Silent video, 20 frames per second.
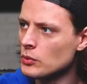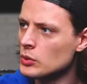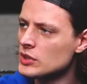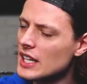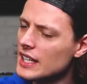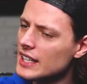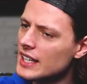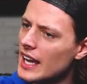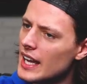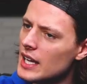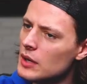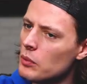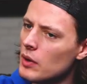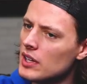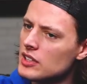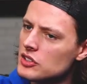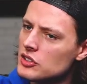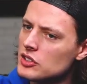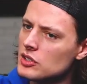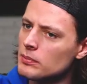Was that
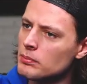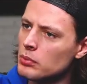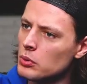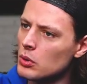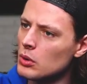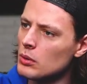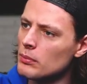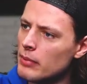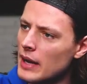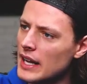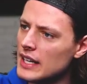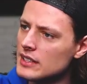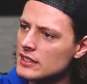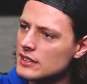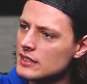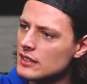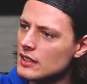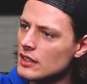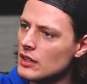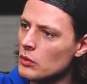K1's support
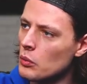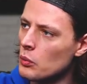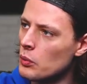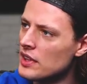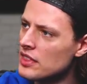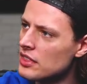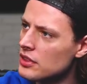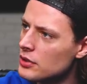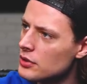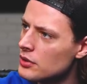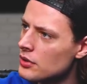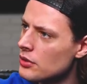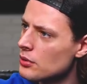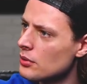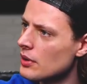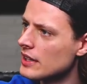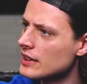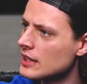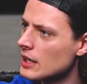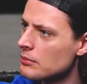base with you
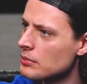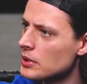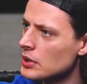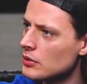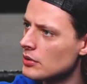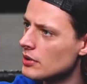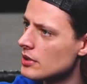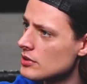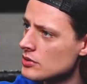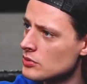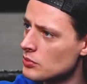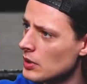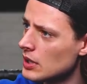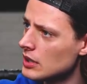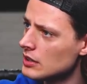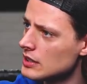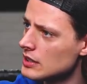throughout that period as well?